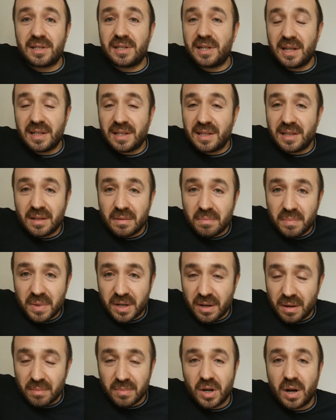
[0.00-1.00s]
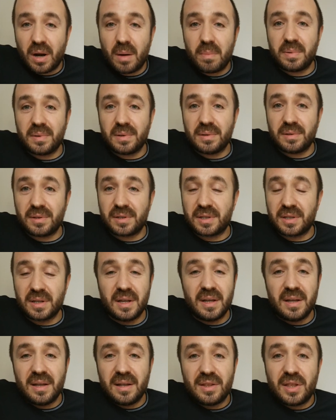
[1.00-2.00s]
They didn't become couples.
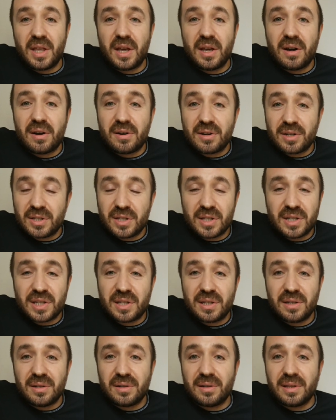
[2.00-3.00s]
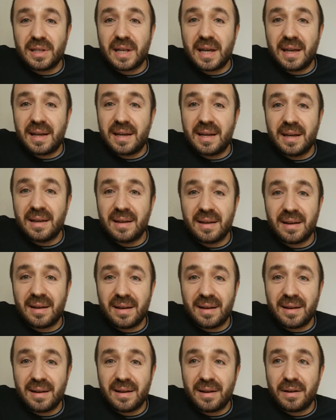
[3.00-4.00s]
They are still like
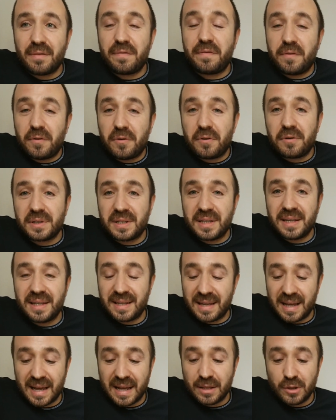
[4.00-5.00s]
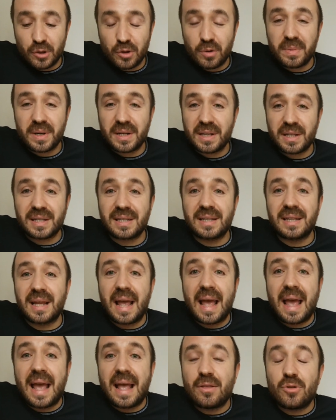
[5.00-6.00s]
flirting, and
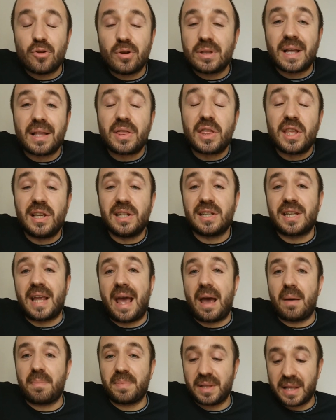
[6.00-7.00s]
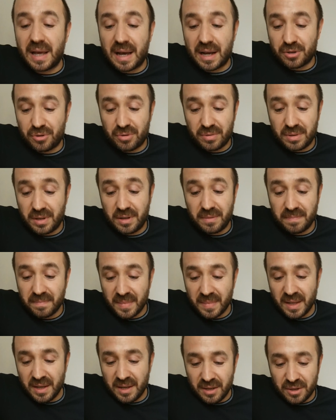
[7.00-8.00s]
nothing has happened actually.
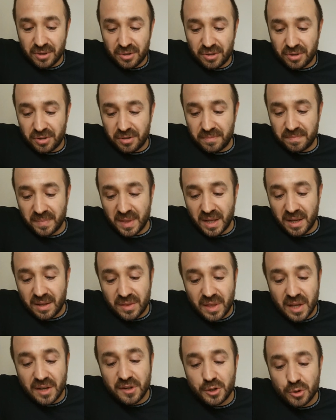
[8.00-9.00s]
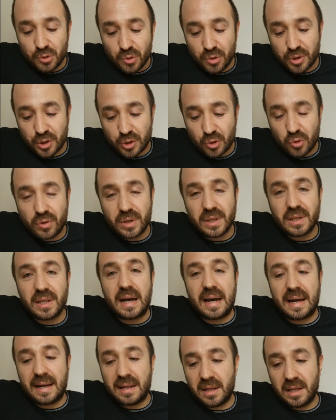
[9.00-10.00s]
So there's no
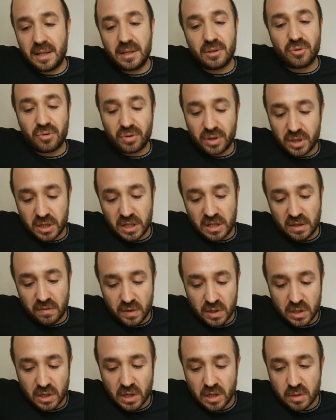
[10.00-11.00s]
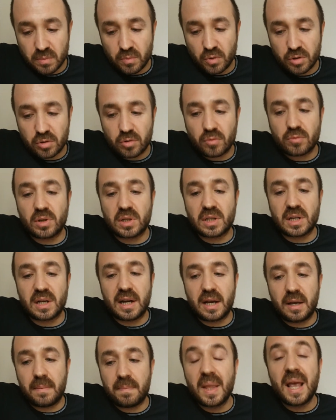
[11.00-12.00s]
storyline in Turkish TV series most of the
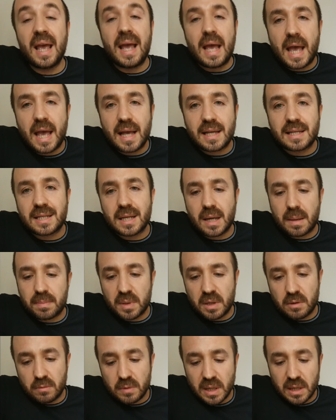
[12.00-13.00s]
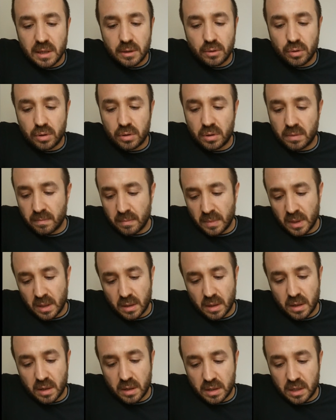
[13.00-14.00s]
time, except really good
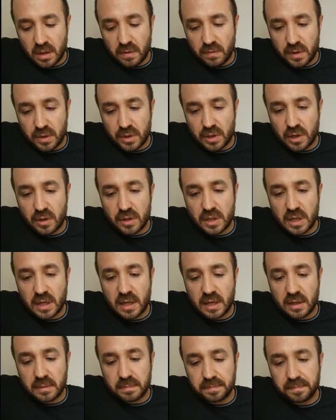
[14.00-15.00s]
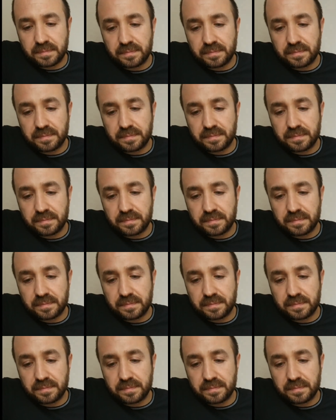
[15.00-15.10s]
TV series again.